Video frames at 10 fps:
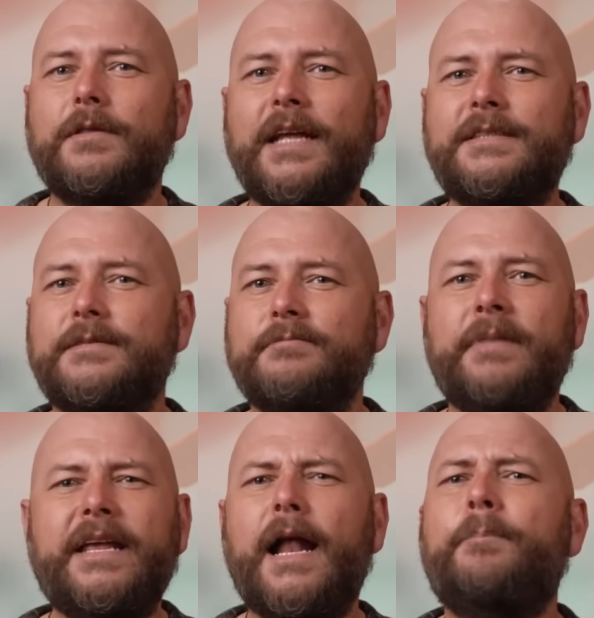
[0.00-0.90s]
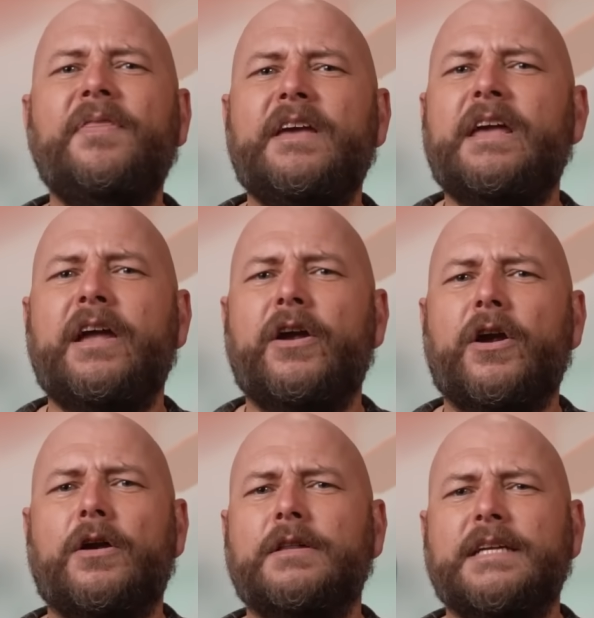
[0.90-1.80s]
let's meet up in the
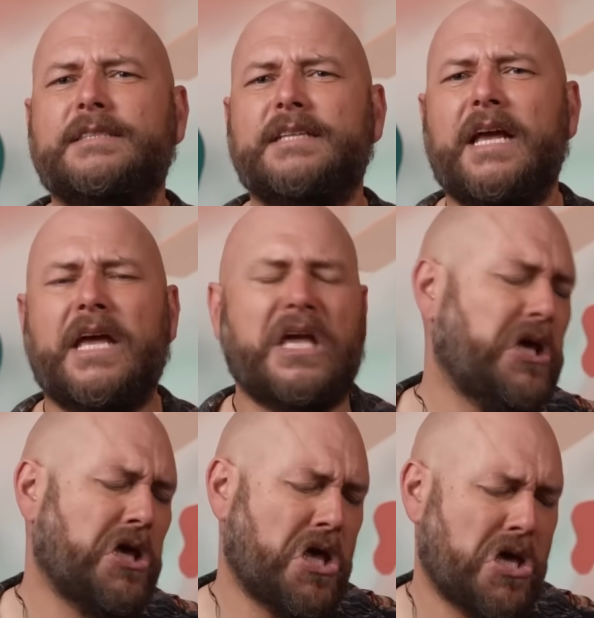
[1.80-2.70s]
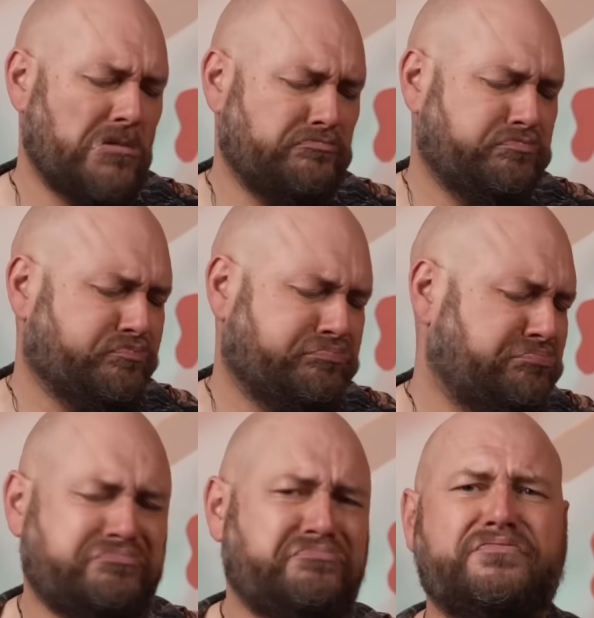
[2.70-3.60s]
year, let's say, uh,
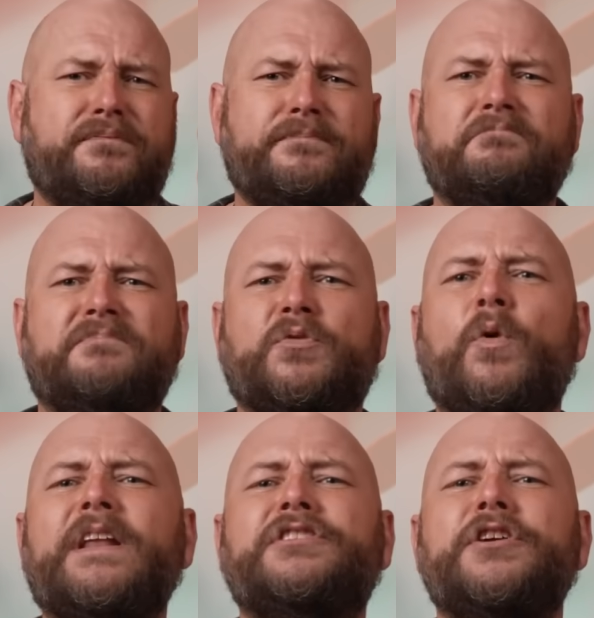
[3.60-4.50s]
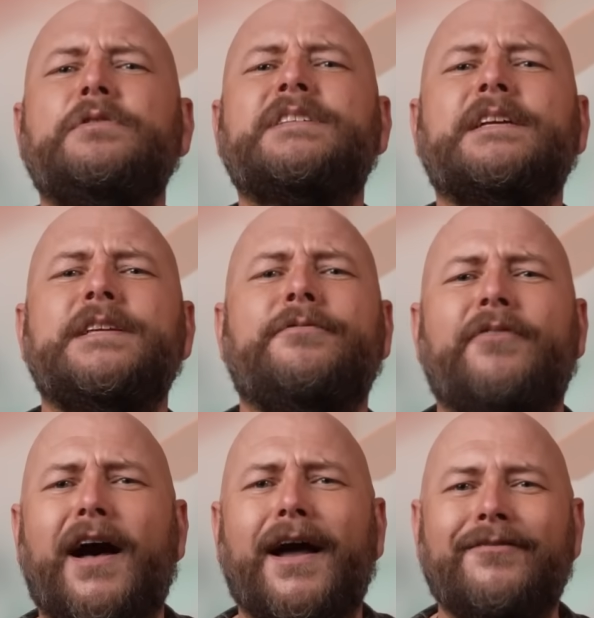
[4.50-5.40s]

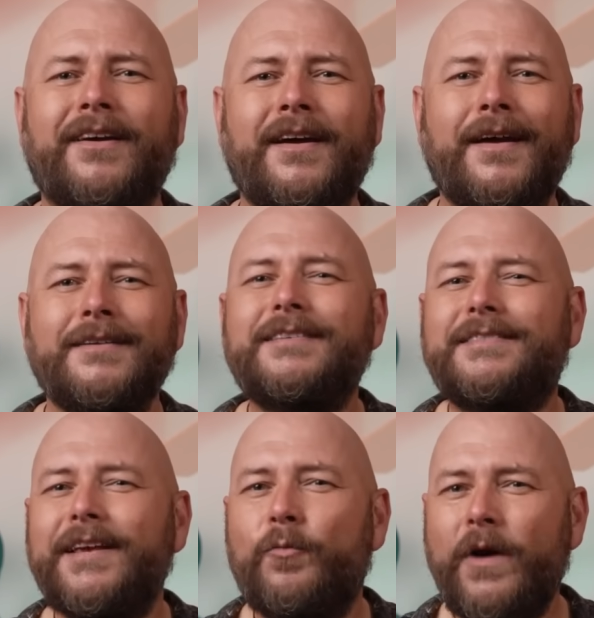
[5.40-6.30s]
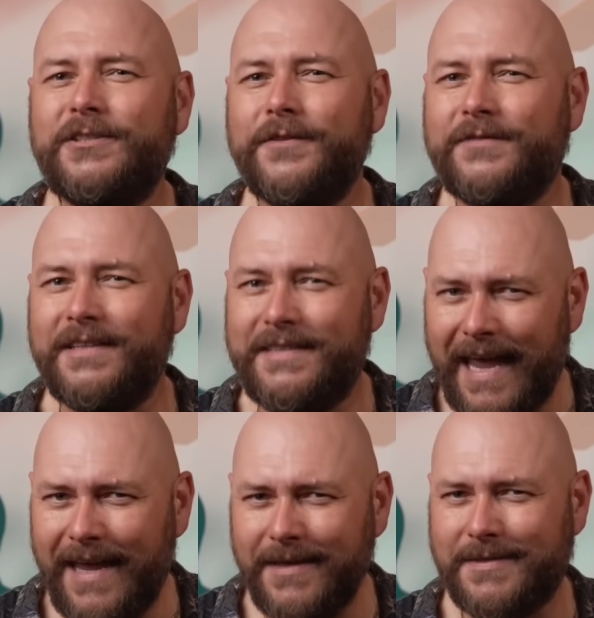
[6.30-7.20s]
2265 to see which of
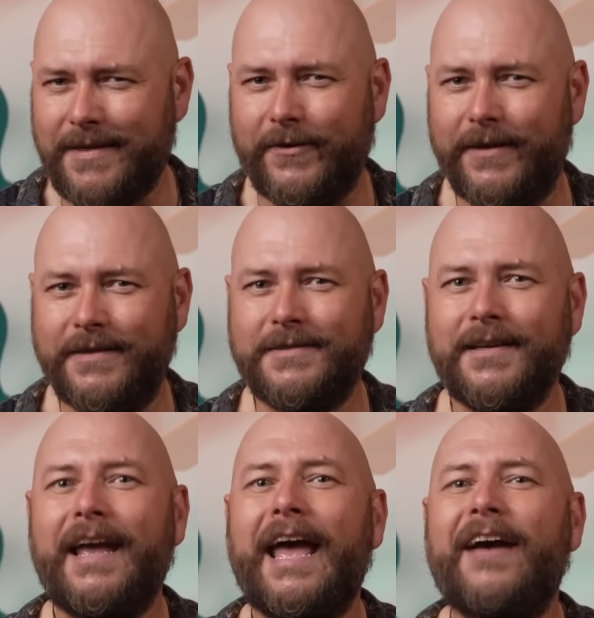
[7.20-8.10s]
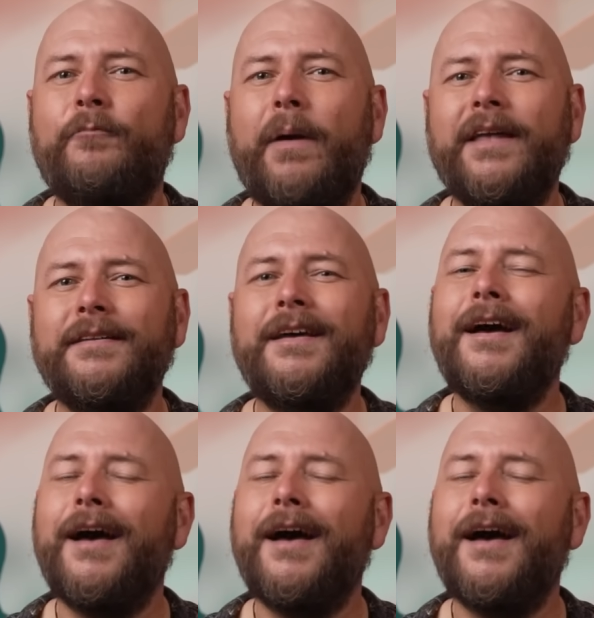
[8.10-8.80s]
today's theories have been